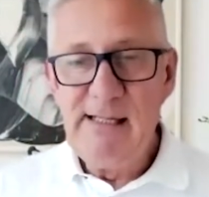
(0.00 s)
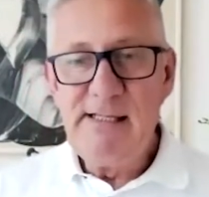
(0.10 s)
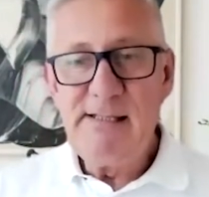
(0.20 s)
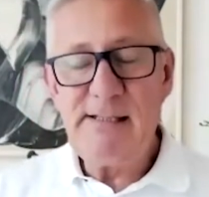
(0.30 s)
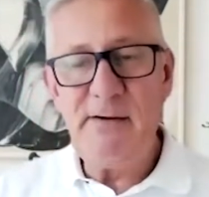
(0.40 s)

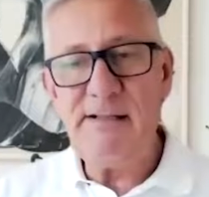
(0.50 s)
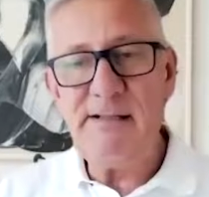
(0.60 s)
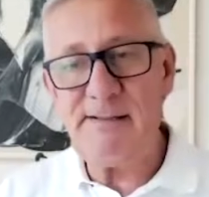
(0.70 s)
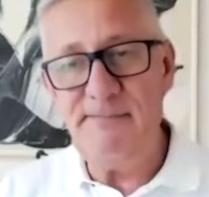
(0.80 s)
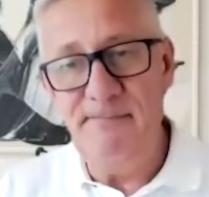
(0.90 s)
So
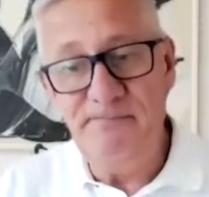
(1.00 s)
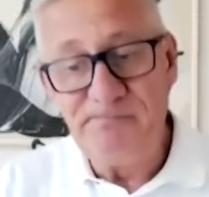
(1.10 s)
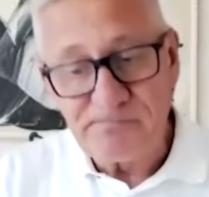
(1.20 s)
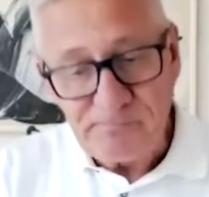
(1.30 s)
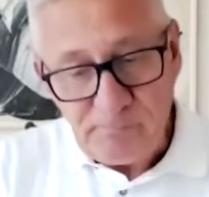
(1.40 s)
it's
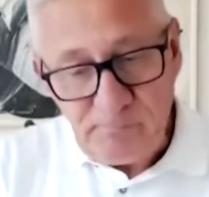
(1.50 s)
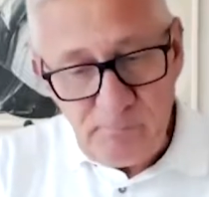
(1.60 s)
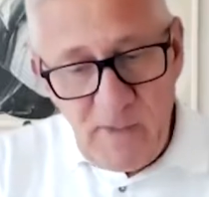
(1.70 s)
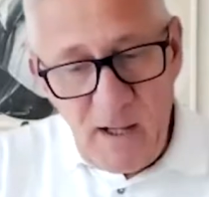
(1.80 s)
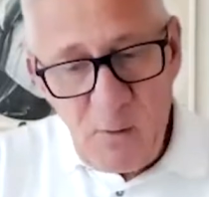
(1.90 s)

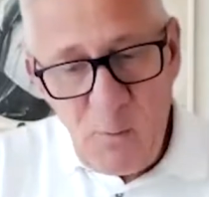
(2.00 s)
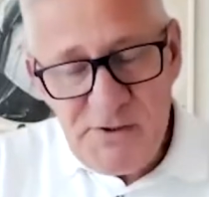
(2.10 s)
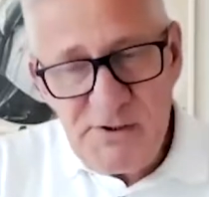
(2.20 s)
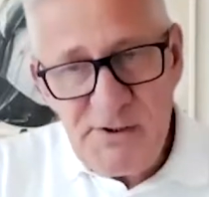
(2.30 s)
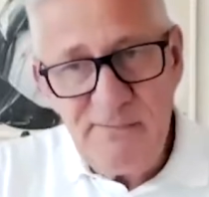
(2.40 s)
a
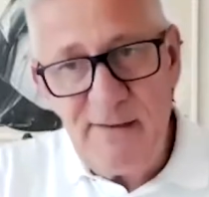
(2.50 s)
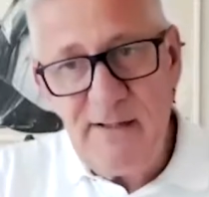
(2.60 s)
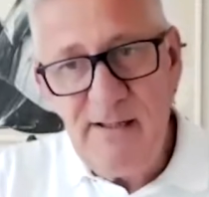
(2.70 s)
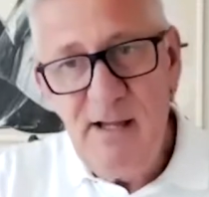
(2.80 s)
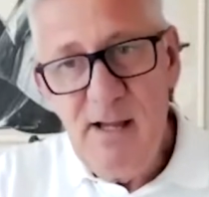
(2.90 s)
question of
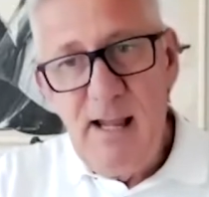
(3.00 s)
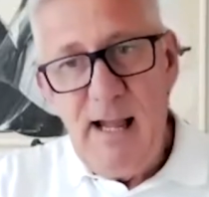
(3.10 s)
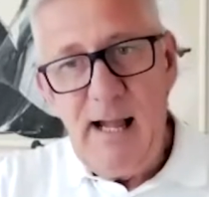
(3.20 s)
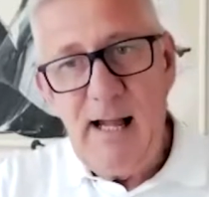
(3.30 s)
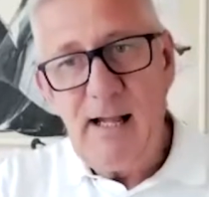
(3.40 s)
having
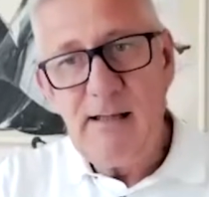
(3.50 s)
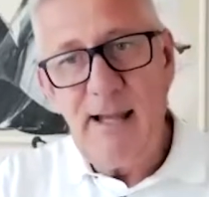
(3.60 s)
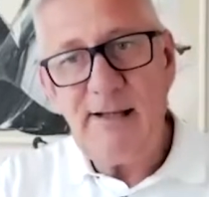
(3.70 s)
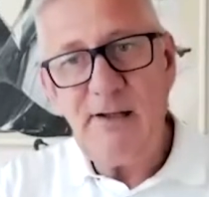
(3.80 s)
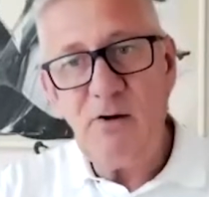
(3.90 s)

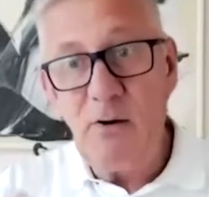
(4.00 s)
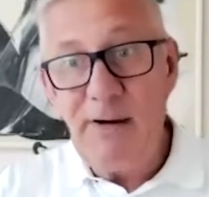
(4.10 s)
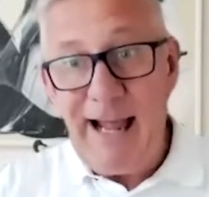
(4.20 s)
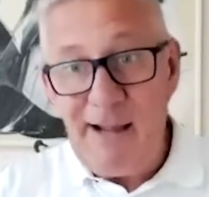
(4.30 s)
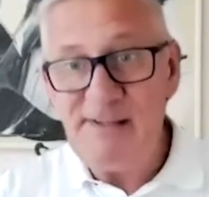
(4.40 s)
like your
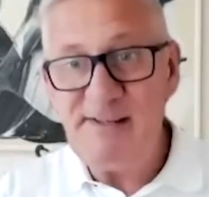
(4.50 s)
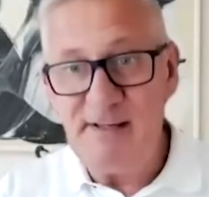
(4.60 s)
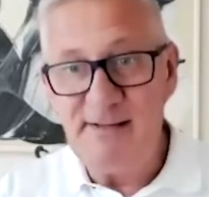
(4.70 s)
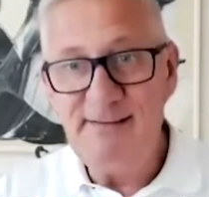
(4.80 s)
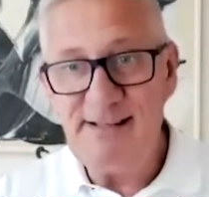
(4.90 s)
own
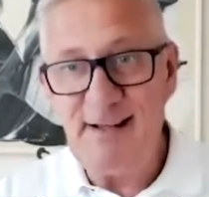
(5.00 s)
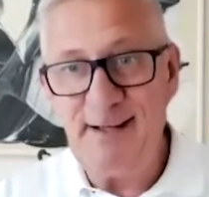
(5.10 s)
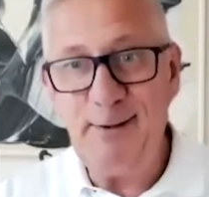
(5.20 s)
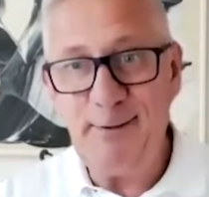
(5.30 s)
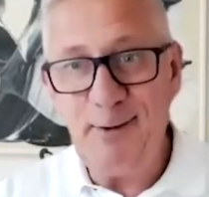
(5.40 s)
Amazon. It's
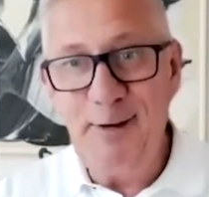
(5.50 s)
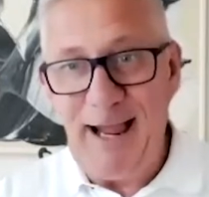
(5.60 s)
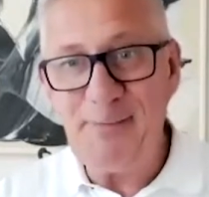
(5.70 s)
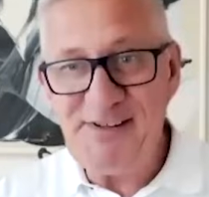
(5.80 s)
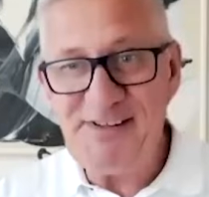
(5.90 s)
like your own
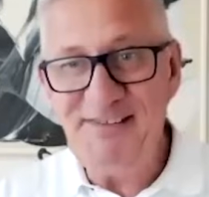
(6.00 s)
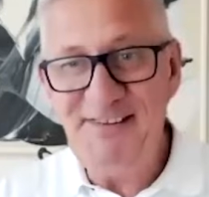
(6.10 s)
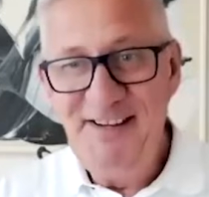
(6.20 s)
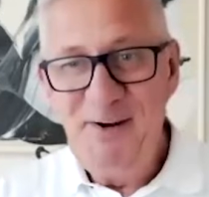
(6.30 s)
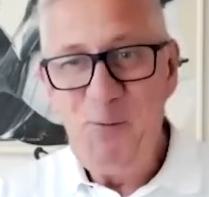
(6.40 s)

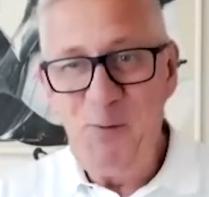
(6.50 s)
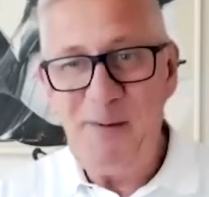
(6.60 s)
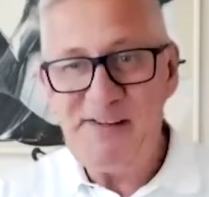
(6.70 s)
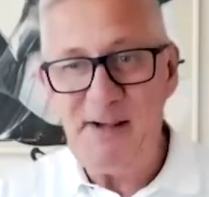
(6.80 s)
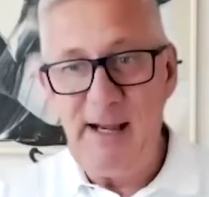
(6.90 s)
Amazon
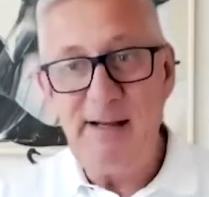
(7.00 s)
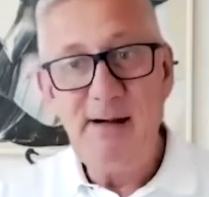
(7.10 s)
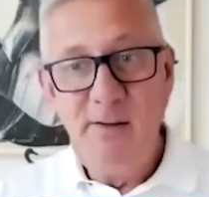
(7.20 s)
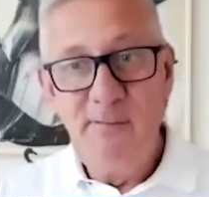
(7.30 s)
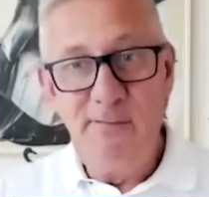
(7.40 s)
website
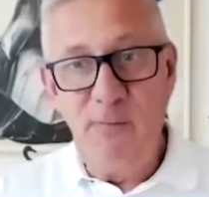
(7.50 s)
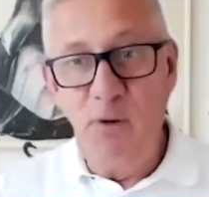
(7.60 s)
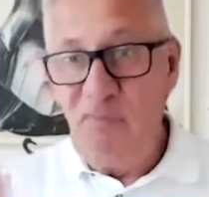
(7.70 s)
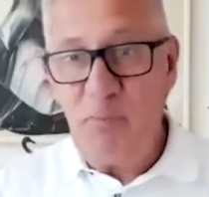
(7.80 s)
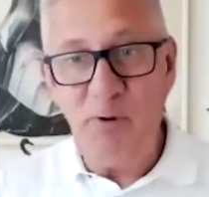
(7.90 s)

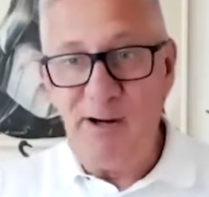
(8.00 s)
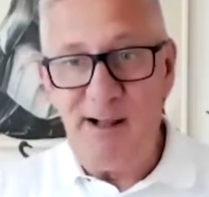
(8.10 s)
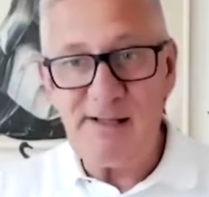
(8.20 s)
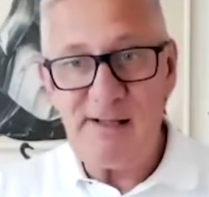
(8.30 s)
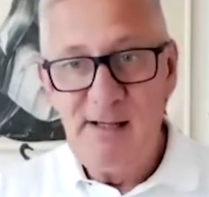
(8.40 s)
full of
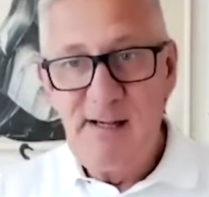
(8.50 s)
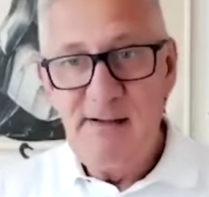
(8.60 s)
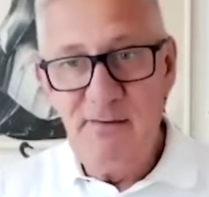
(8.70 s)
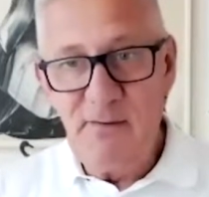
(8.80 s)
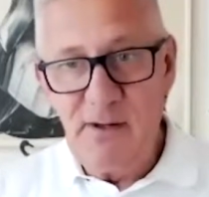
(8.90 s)
products.
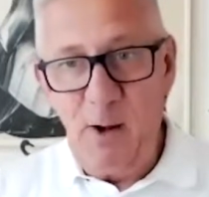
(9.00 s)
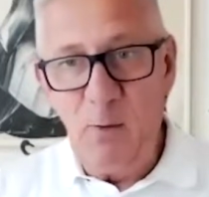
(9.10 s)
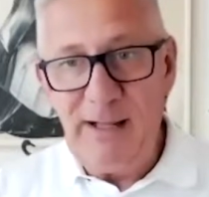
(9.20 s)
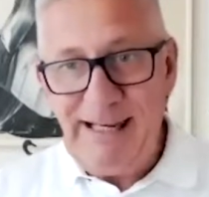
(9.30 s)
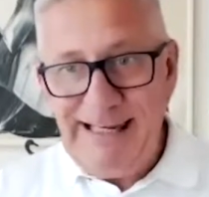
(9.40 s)
You've got a
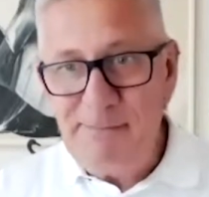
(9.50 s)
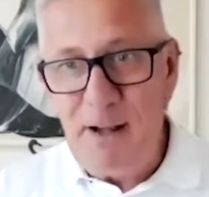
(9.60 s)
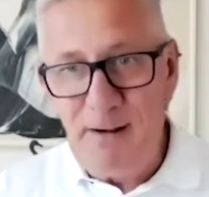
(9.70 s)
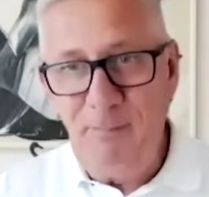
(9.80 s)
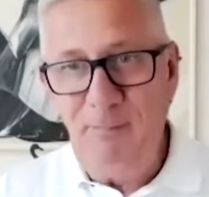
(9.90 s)
whole
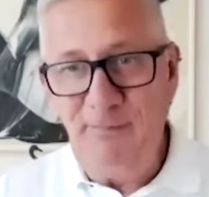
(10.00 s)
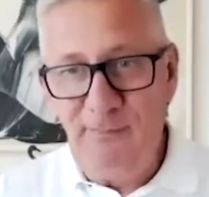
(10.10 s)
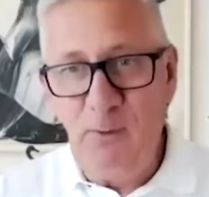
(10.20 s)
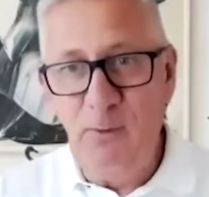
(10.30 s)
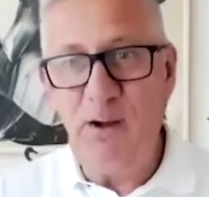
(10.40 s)
email
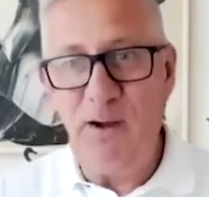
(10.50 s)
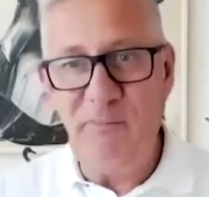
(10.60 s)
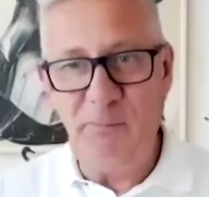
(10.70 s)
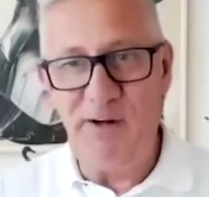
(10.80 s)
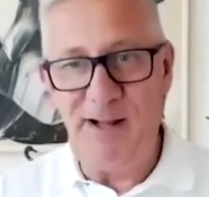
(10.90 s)
full of
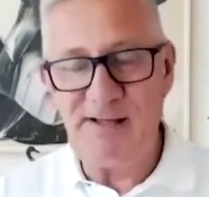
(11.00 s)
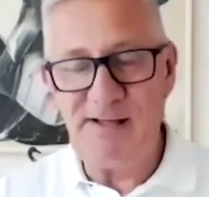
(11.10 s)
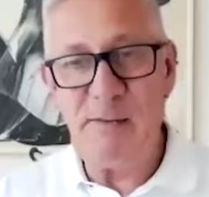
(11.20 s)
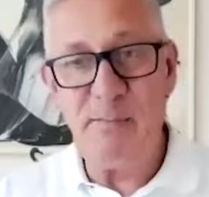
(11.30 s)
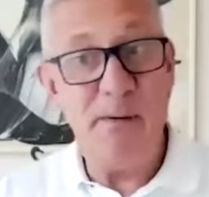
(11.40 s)
products
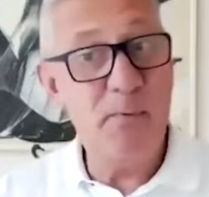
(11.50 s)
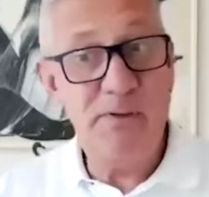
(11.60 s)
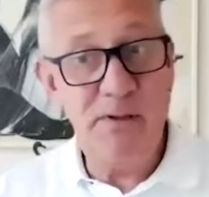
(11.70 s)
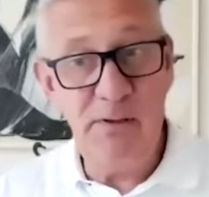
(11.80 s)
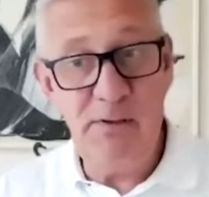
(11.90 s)
that people
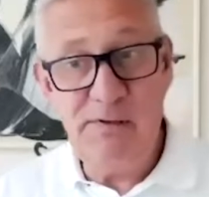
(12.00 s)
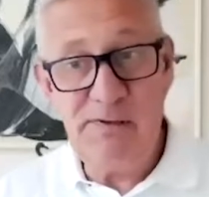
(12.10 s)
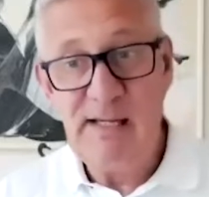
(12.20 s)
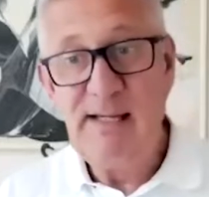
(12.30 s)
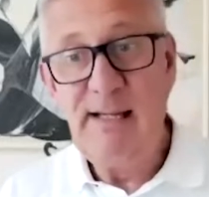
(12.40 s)
use
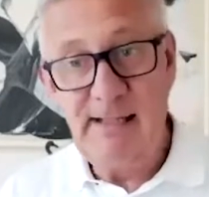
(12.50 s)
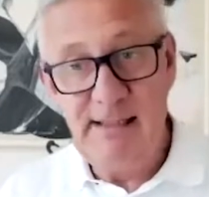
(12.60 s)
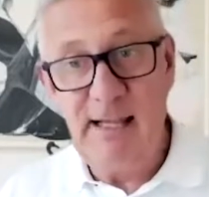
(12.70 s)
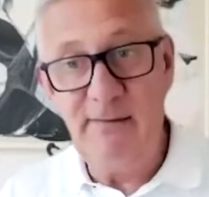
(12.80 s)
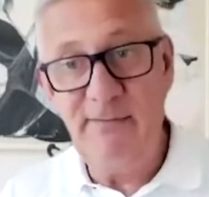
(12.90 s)
and
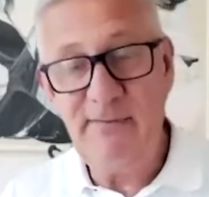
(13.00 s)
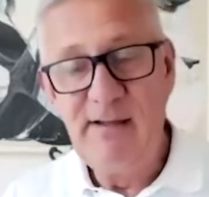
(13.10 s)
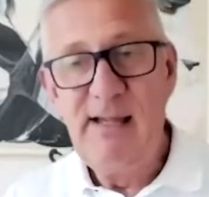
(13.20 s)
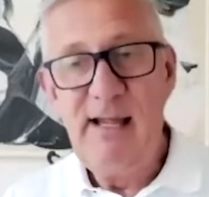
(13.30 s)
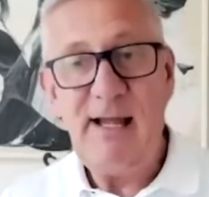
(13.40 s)
love,
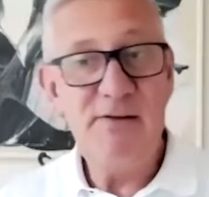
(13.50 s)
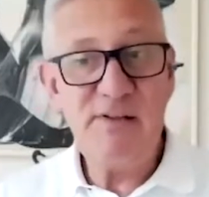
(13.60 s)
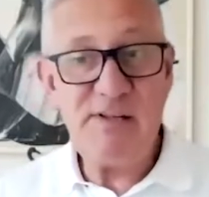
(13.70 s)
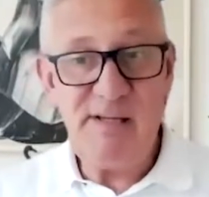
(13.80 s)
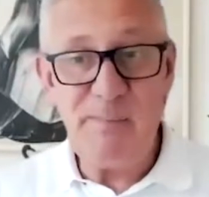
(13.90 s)
and you
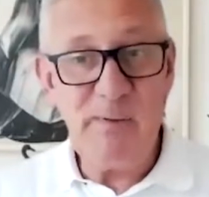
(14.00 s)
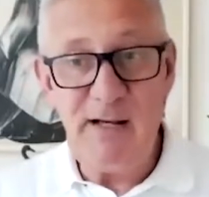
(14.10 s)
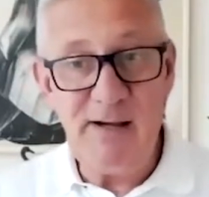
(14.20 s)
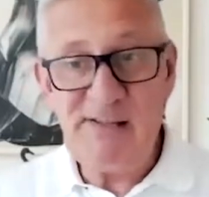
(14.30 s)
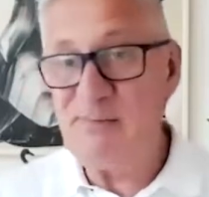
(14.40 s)
just simply
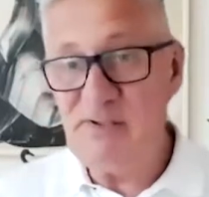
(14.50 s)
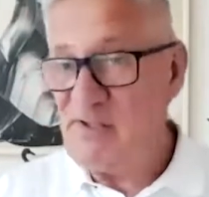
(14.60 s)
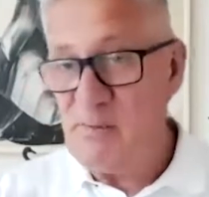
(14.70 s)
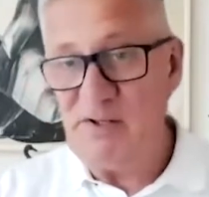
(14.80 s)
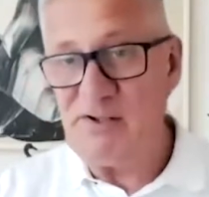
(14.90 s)
ask them to
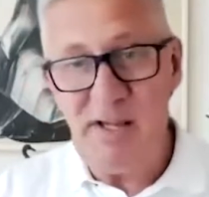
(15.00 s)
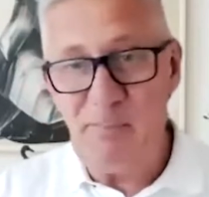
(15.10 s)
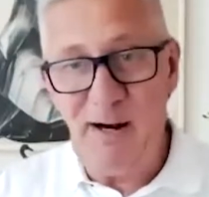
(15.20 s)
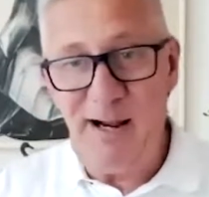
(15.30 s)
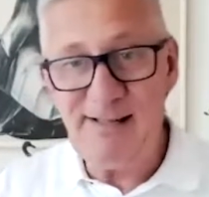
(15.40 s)
switch their
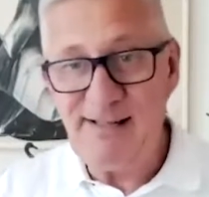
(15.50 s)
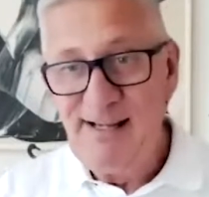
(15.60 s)
brand.